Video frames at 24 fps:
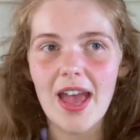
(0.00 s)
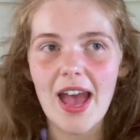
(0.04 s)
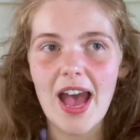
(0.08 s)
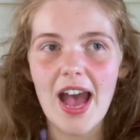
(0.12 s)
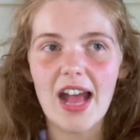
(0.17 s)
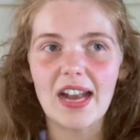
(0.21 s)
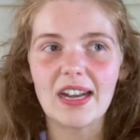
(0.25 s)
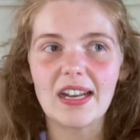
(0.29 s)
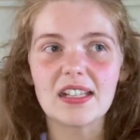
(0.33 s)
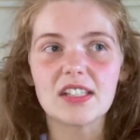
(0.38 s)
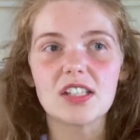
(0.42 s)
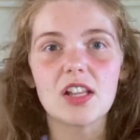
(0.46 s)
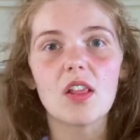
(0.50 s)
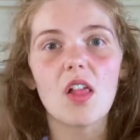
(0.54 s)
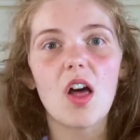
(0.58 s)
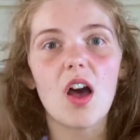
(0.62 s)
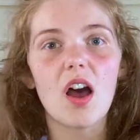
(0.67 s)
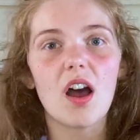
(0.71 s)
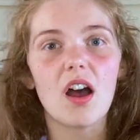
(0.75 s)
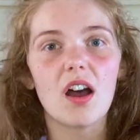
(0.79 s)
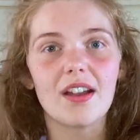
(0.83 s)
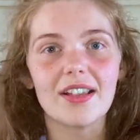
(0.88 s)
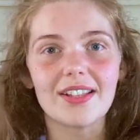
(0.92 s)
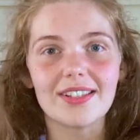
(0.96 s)
And it's a
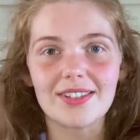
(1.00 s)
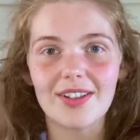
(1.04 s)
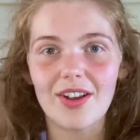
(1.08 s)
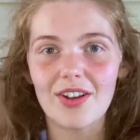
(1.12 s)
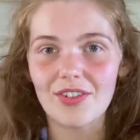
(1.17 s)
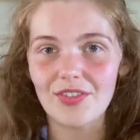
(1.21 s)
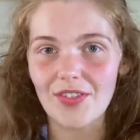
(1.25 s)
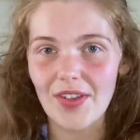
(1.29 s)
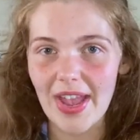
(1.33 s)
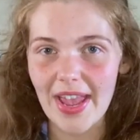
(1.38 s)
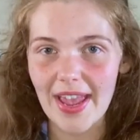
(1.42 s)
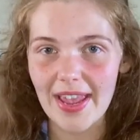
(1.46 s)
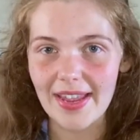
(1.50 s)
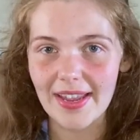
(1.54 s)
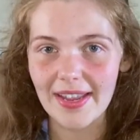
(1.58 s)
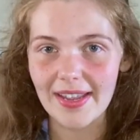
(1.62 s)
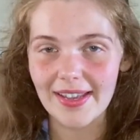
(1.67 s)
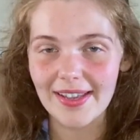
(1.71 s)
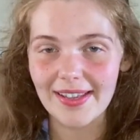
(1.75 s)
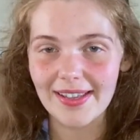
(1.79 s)
lot. It's not great.